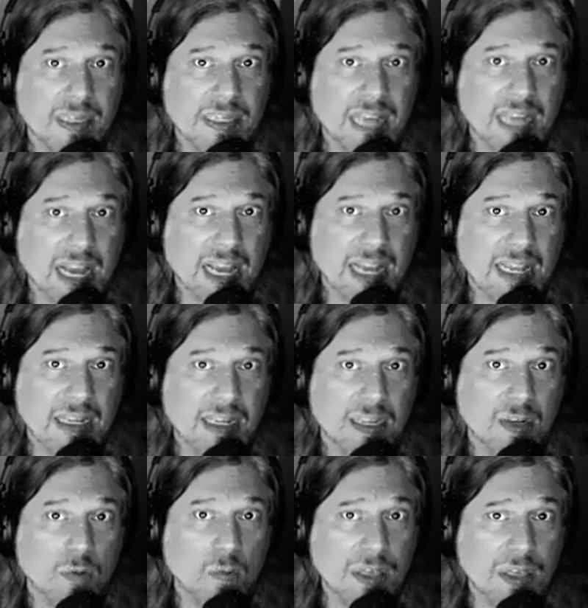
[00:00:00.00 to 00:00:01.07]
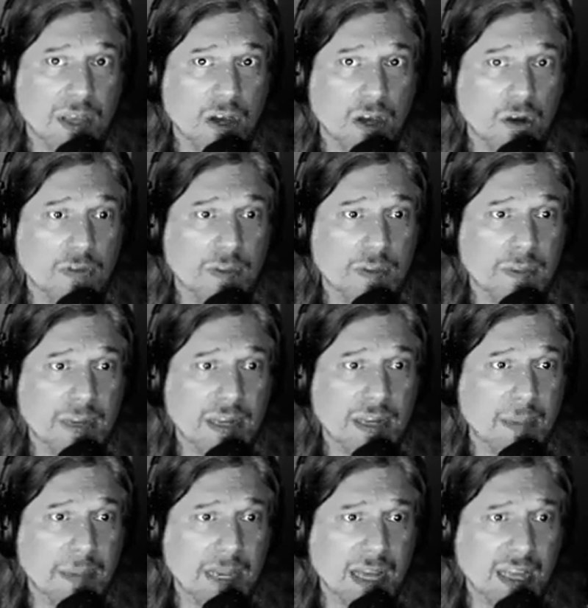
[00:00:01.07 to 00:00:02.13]
died with COVID, but
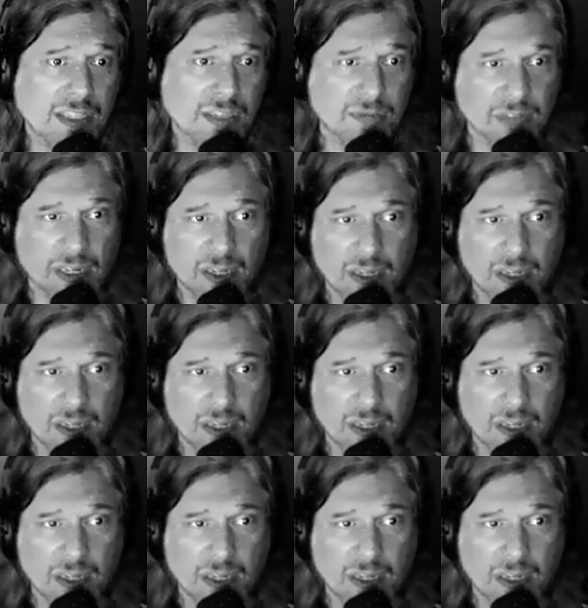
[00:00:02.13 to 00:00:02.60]
not because of it.